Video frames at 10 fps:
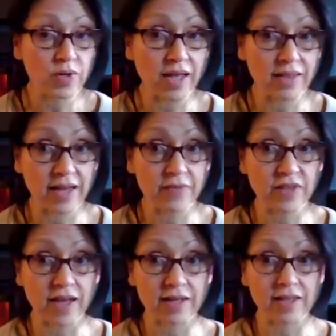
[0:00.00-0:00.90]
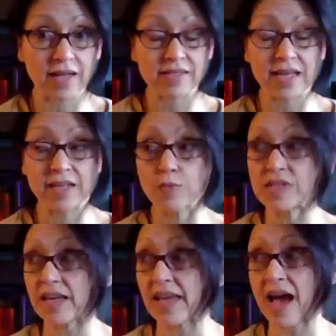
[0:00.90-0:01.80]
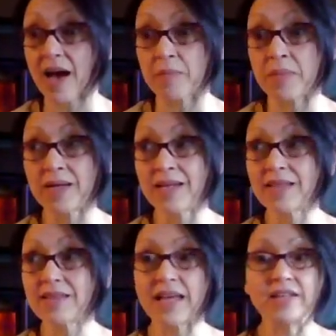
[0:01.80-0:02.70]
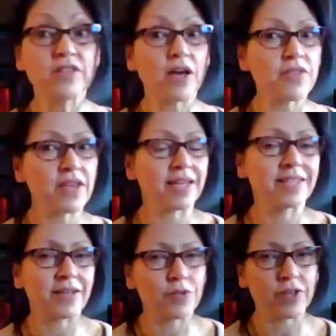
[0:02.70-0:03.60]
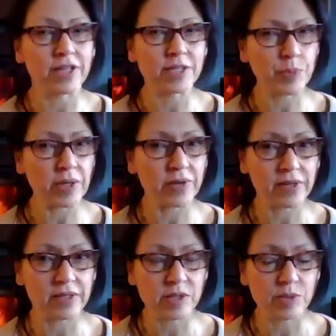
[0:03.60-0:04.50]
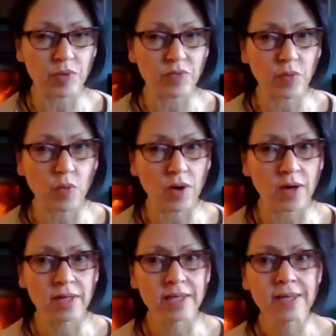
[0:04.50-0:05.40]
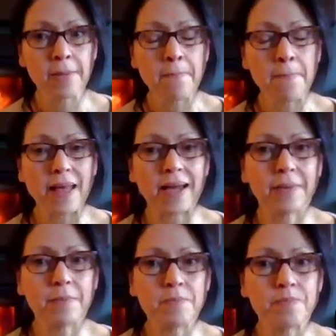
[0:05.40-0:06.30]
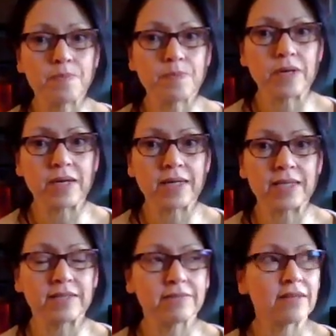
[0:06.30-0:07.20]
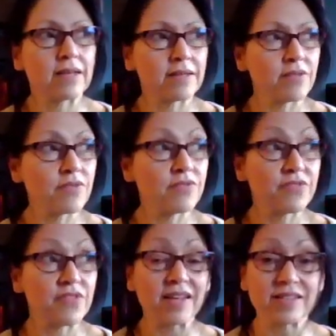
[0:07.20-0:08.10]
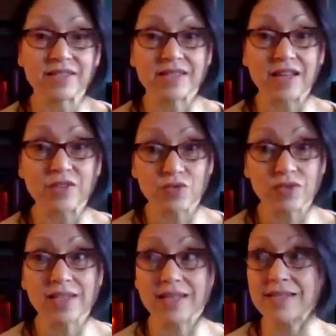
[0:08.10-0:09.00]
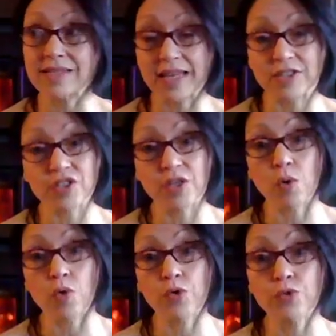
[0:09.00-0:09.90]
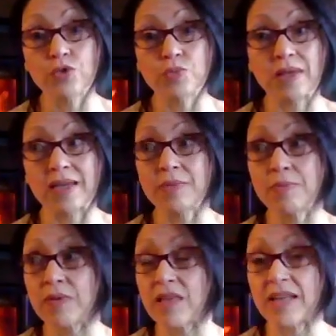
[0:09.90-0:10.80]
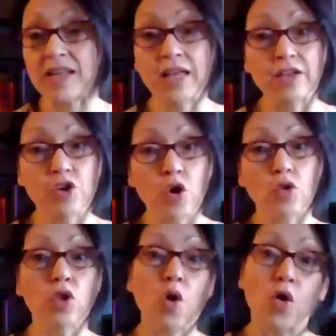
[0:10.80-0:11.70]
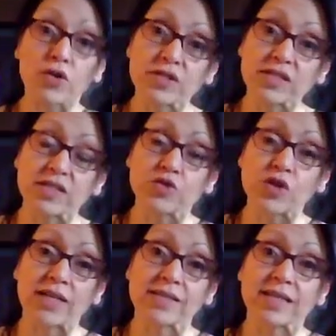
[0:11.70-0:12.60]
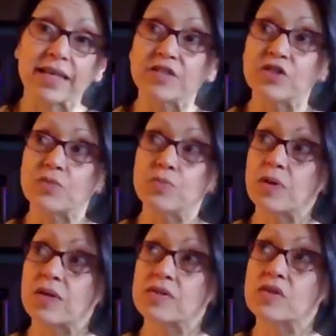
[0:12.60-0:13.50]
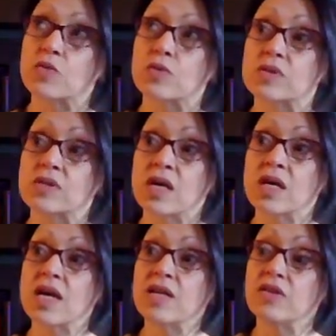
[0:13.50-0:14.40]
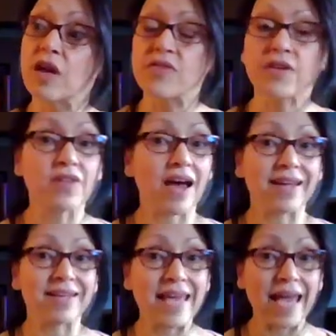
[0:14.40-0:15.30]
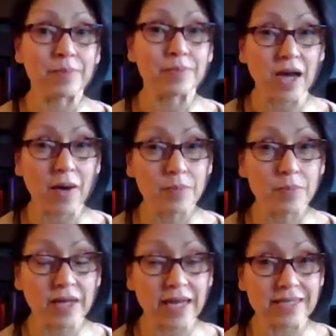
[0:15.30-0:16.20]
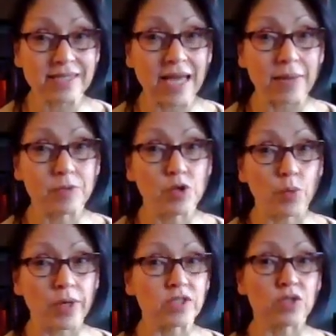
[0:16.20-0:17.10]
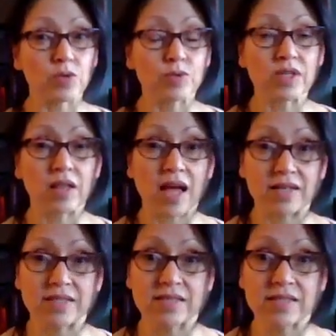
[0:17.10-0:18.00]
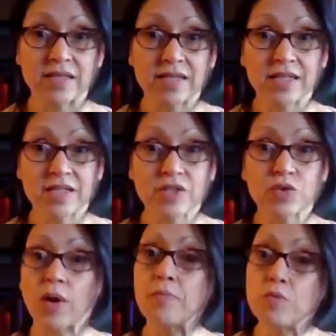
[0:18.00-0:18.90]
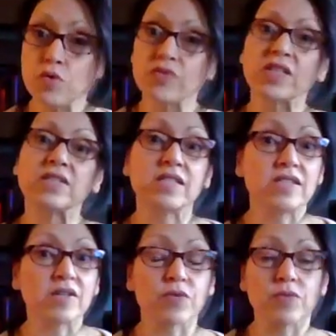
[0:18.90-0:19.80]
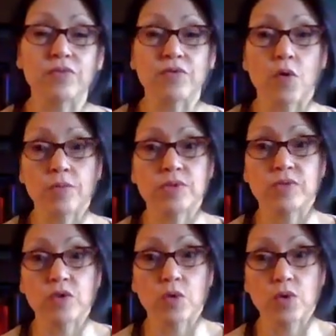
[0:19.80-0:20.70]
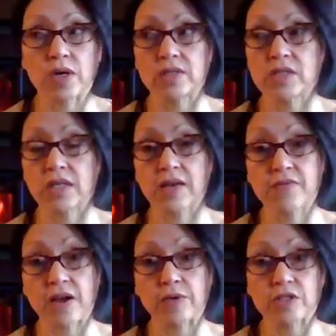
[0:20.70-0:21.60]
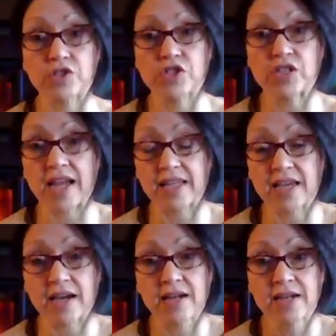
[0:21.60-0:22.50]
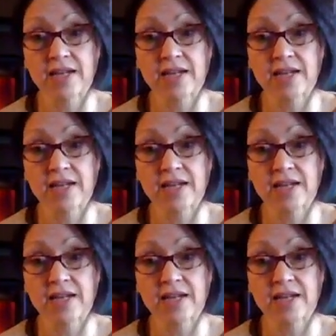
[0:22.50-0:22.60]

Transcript: when I left that class. And it was a calm like nothing I'd ever experienced before. And that's really essentially what hooked me in. But then it got lost in translation because there was nothing that I'd kept up except going to those classes. So I moved into different forms of yoga until I found Ashtanga.